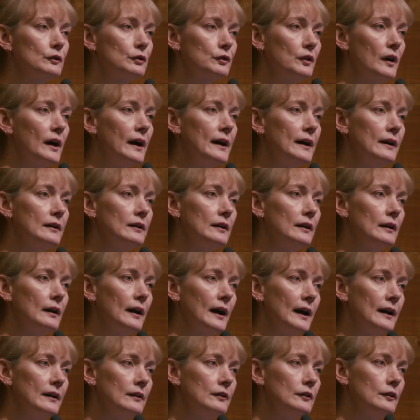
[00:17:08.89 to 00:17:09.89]
try
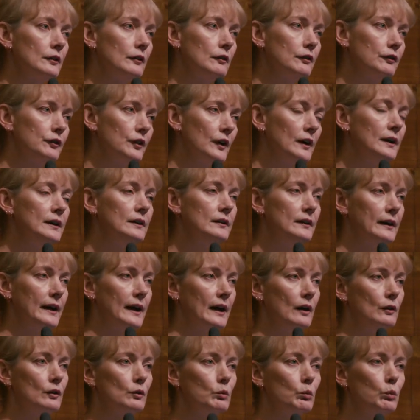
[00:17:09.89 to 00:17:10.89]
and find
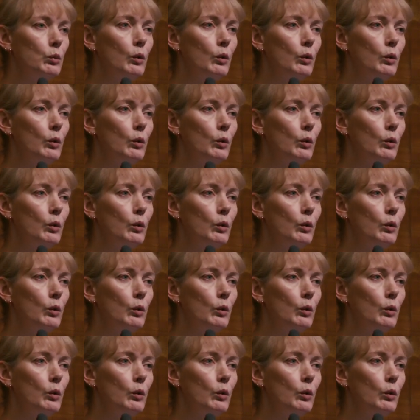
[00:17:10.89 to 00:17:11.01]
out